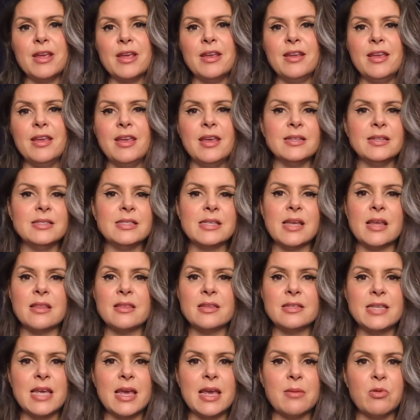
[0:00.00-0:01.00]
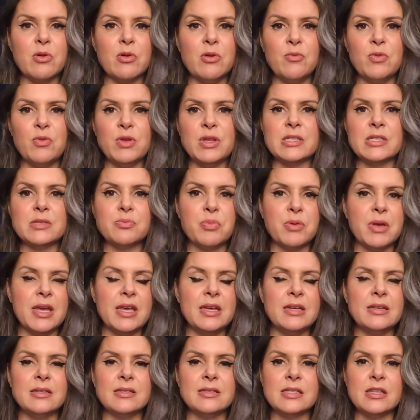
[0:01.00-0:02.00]
and he had set the table with his
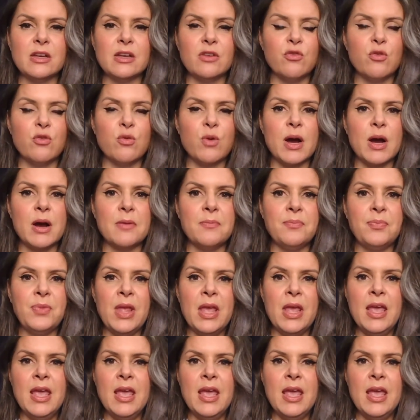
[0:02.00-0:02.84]
plate and his silverware.